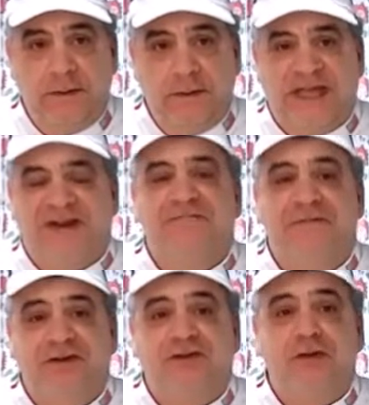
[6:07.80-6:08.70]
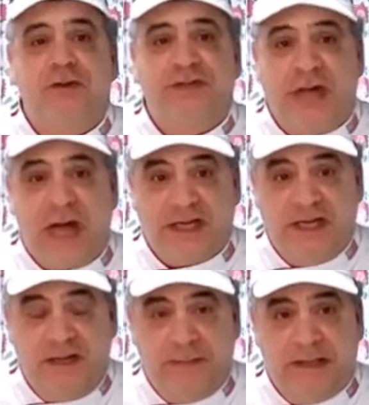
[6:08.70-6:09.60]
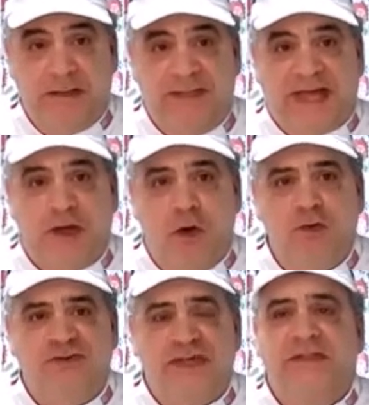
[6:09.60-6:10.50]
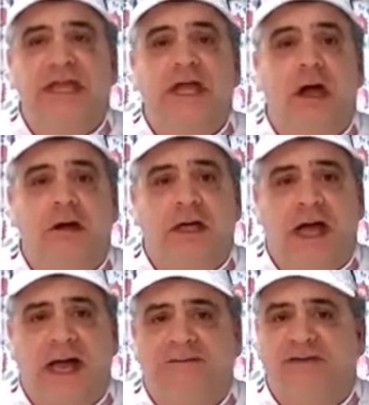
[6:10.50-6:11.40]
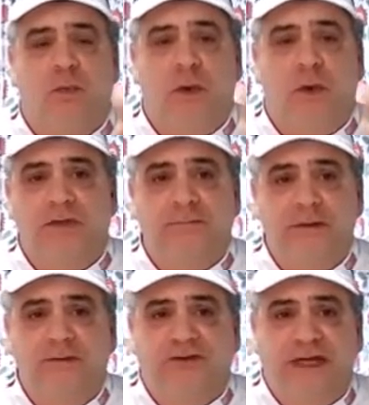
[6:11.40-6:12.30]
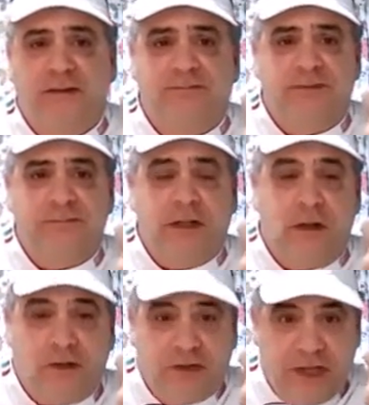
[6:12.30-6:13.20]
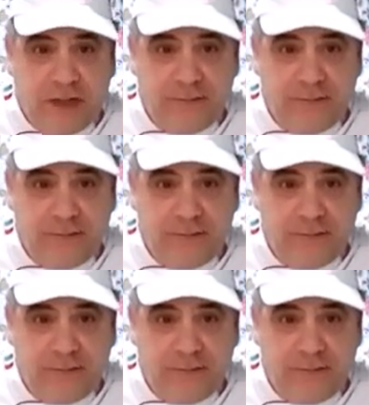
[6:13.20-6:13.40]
an official document that goes in the archives in one of the museums in Bologna,